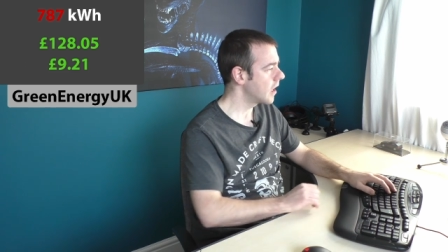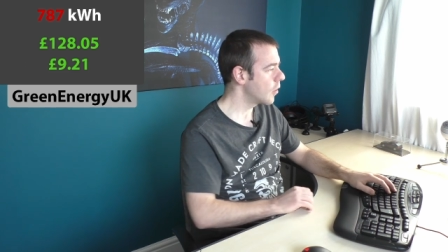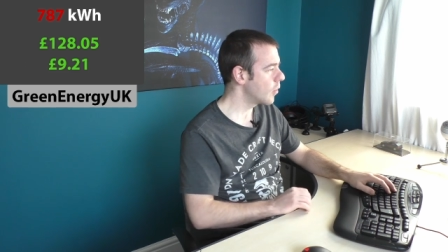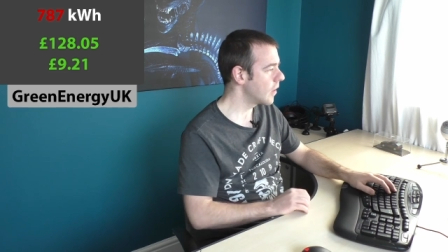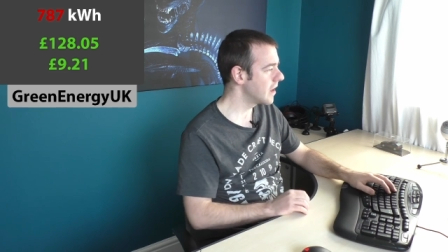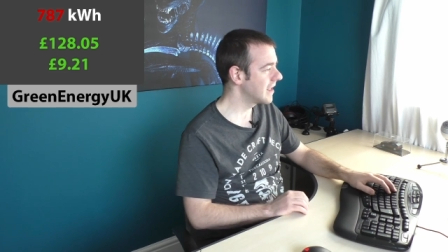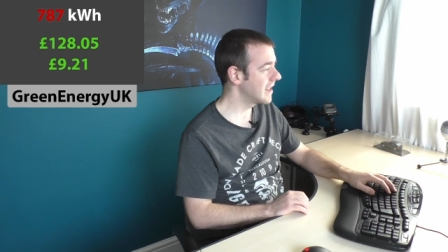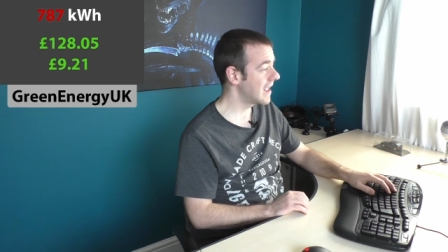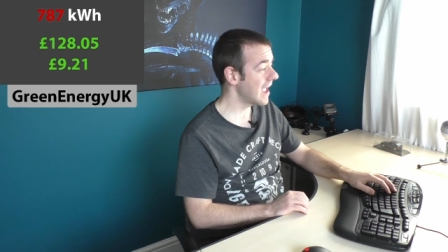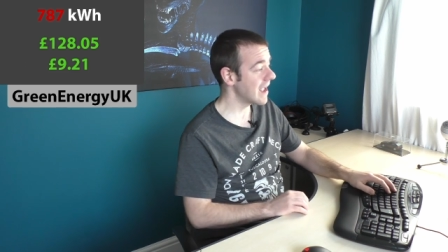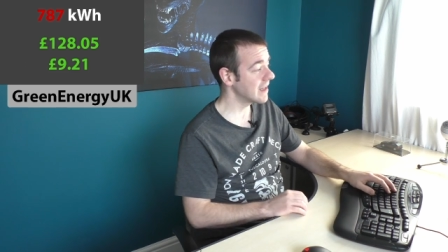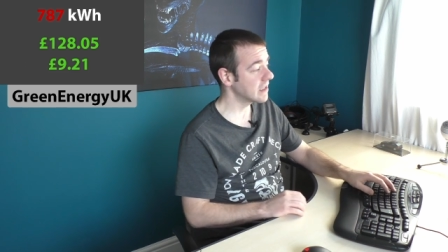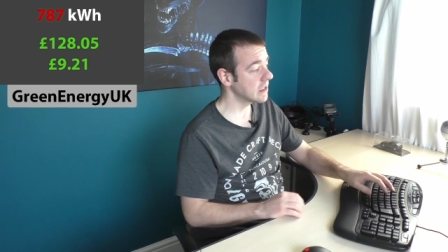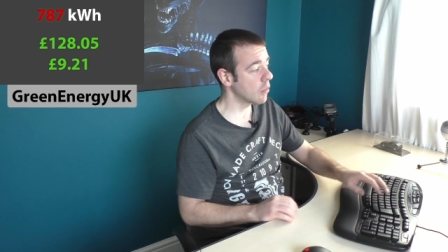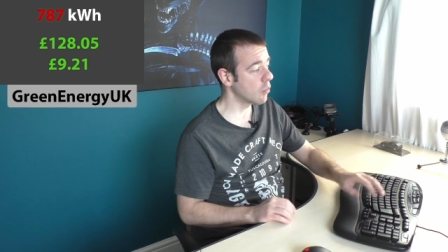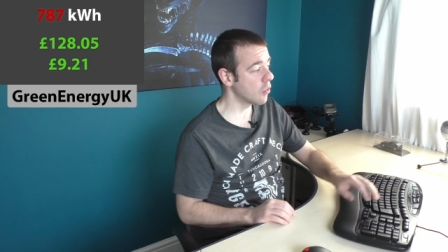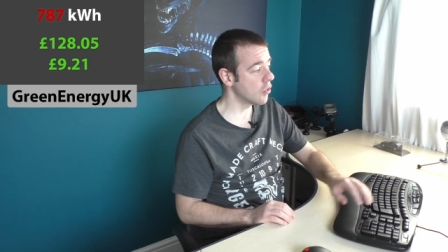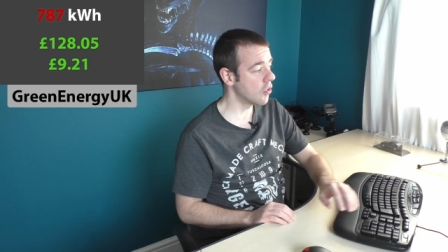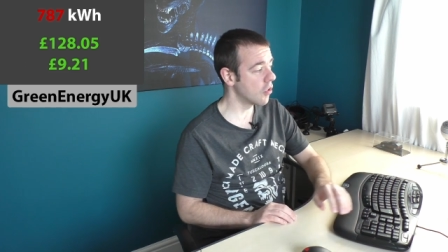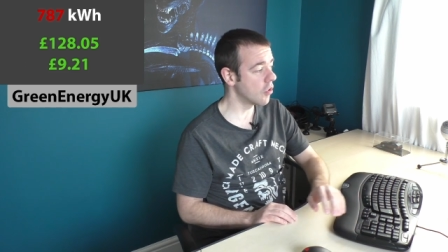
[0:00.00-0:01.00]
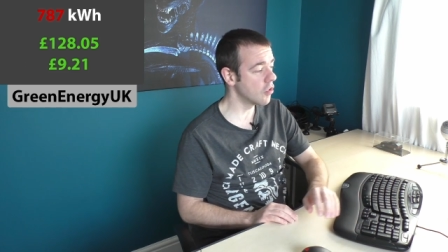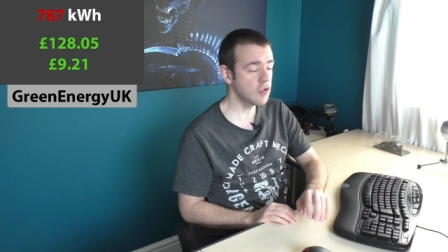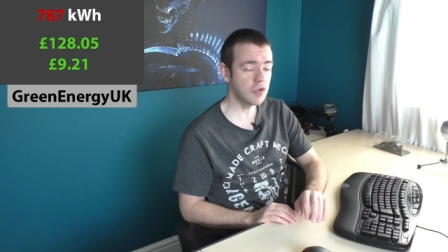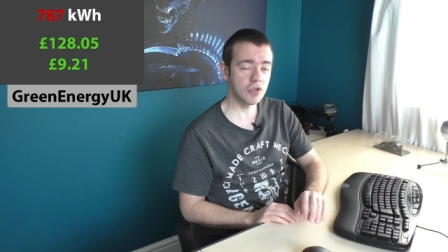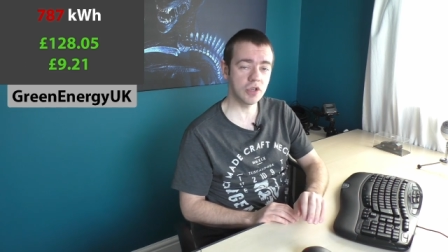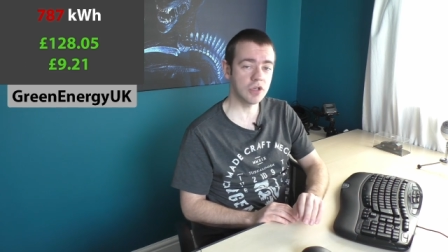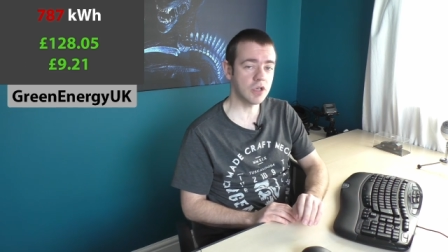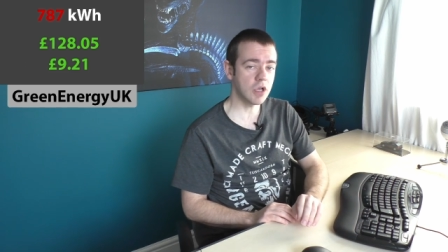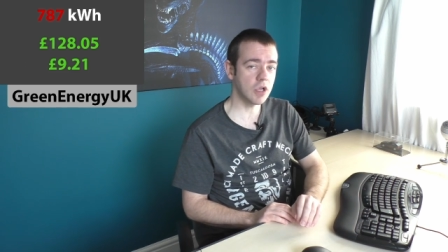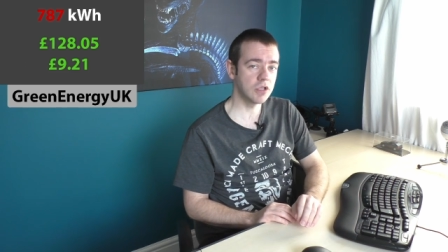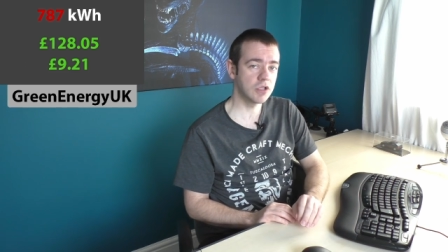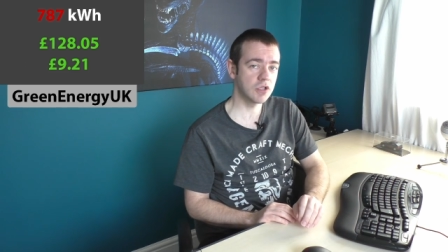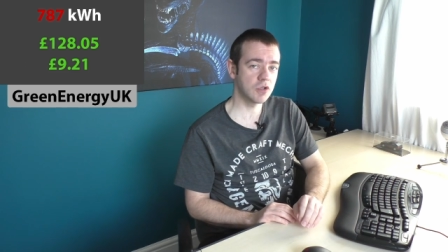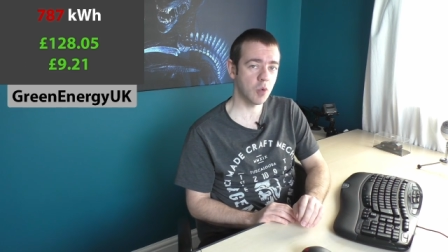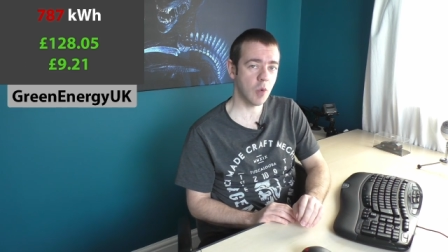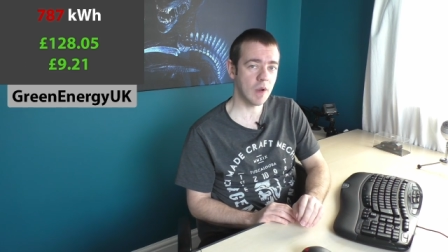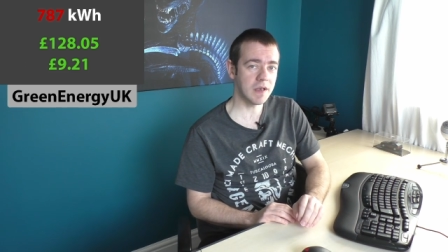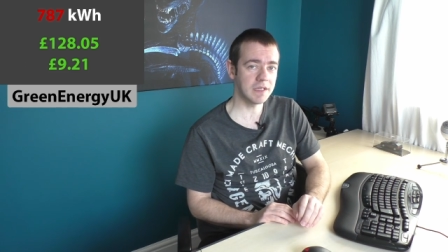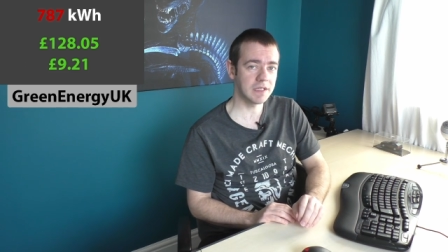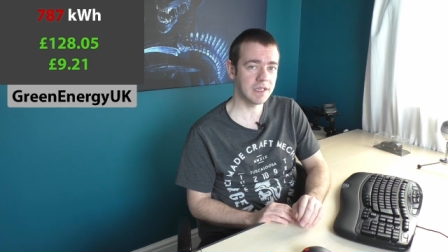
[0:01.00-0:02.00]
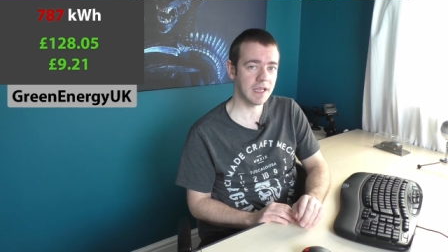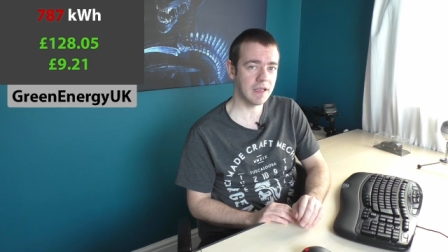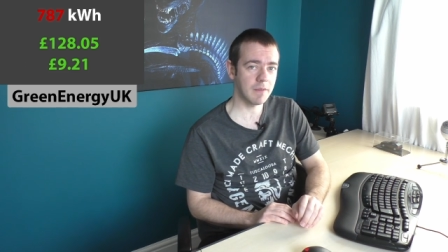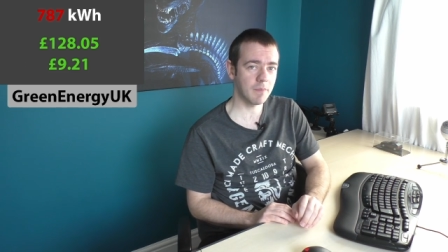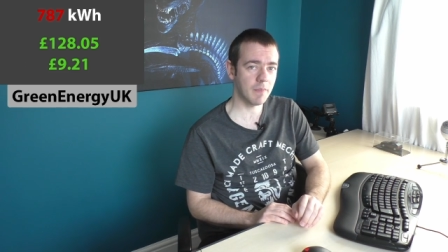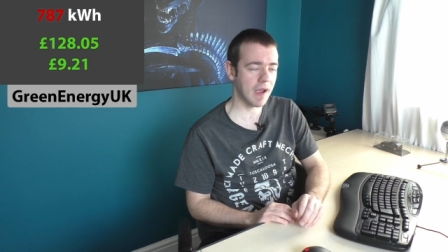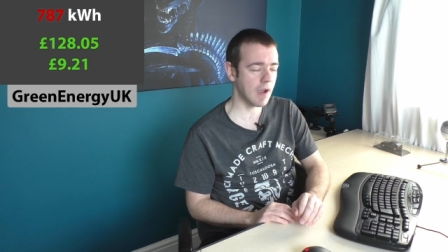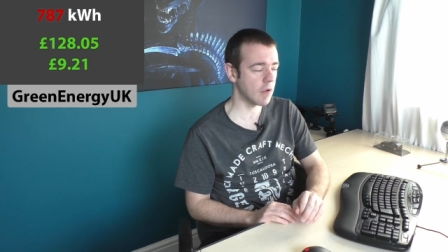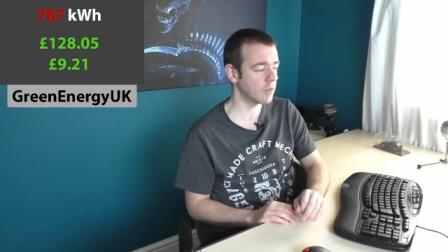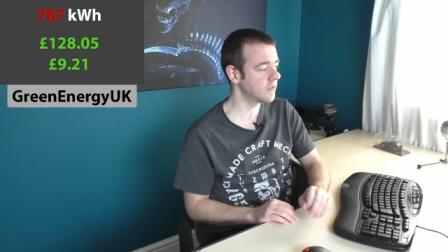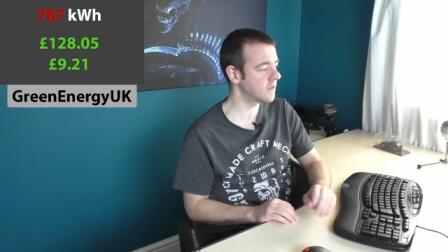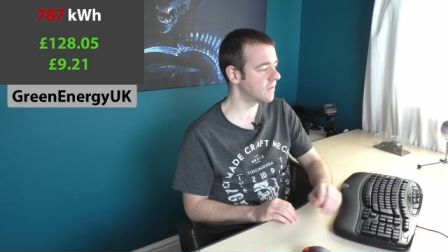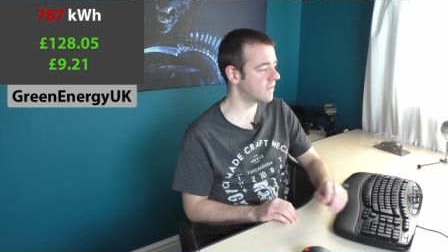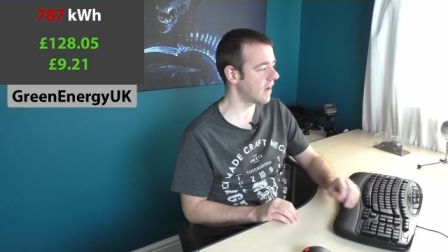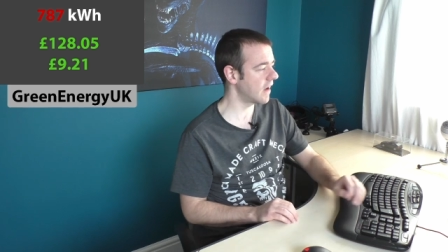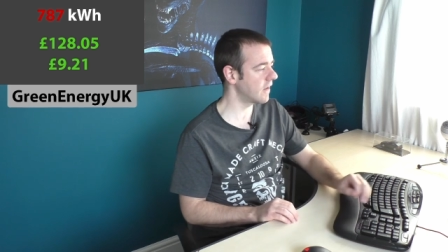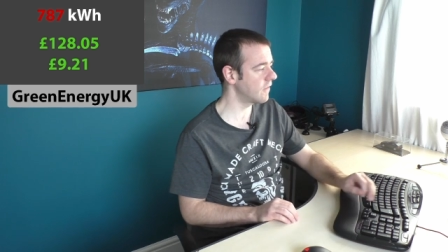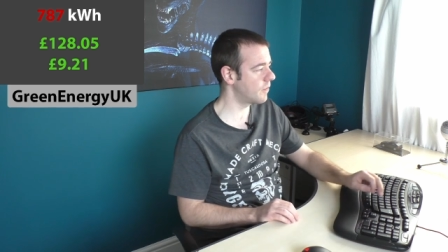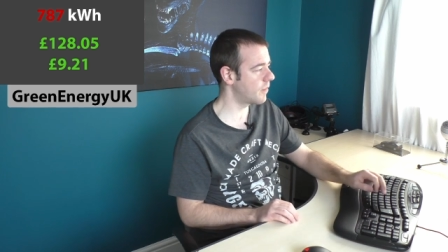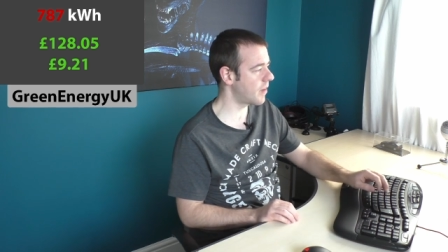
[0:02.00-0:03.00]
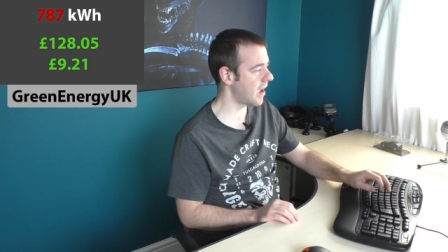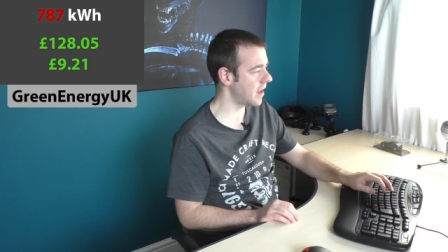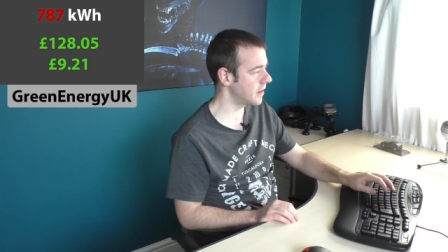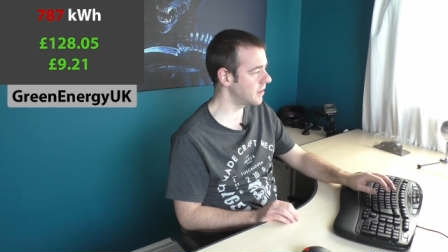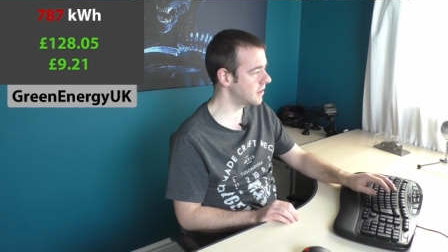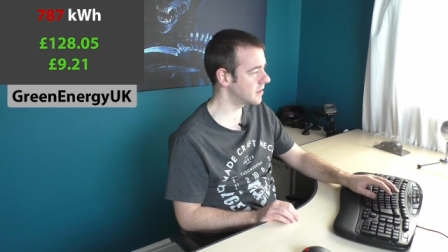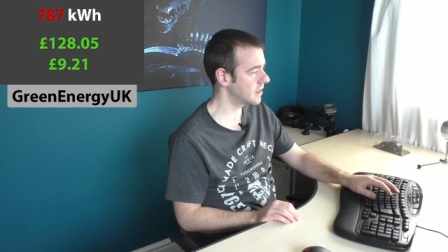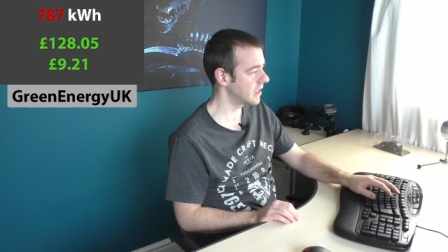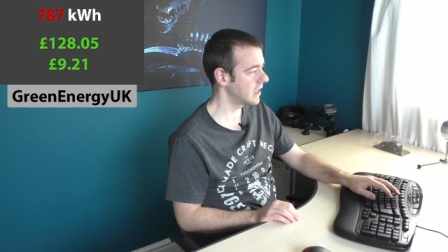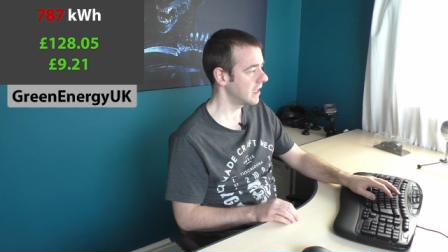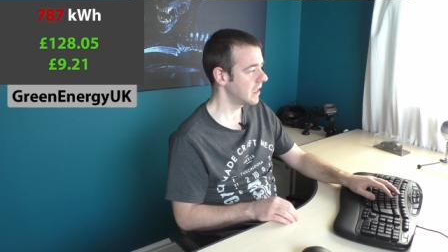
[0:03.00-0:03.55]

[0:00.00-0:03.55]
we get £128.05